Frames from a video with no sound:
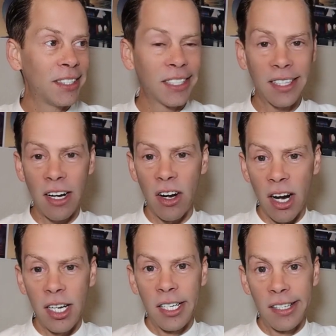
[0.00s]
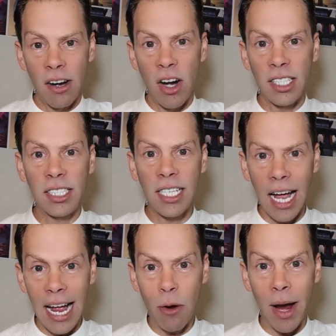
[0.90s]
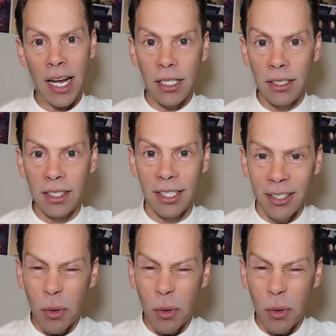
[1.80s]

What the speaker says: It's like there are sky whales.